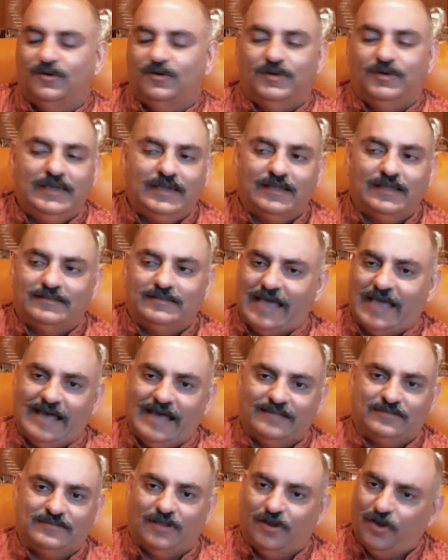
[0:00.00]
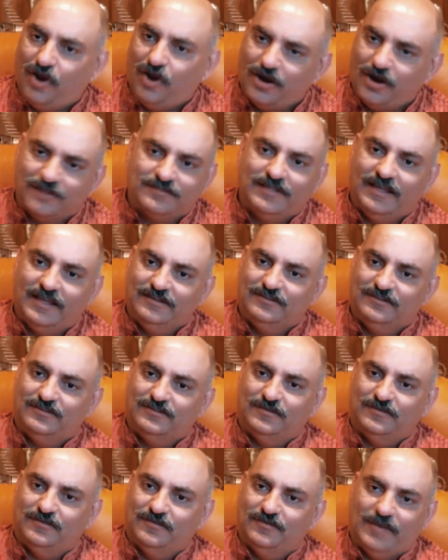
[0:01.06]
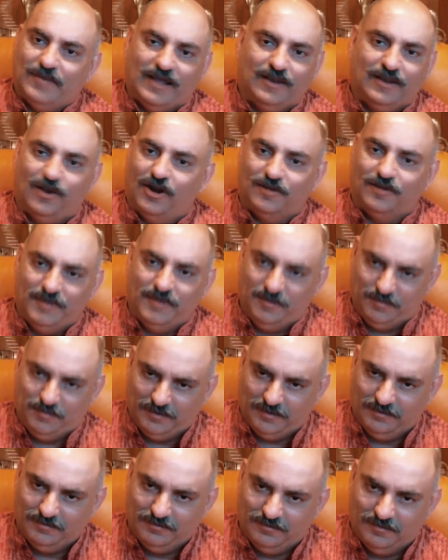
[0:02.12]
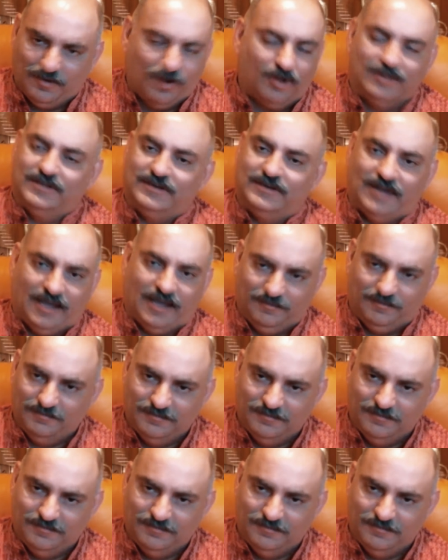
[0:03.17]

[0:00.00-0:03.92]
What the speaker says: he gets asked a lot of things by a lot of people all the time.